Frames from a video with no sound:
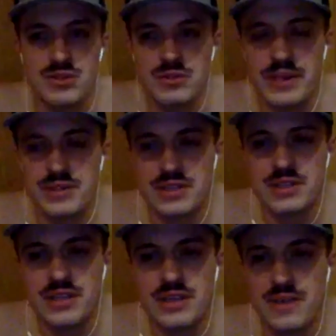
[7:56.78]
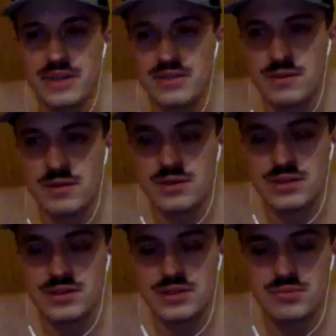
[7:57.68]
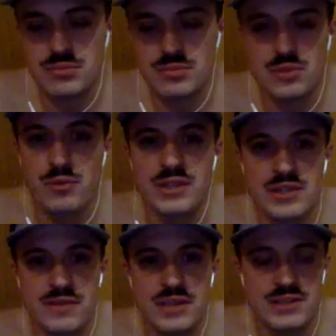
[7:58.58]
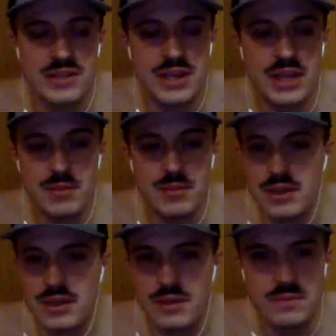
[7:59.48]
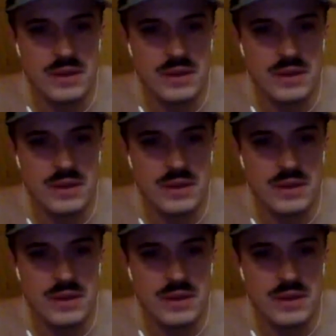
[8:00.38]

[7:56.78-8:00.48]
it was basically a defense versus the rest of his team. And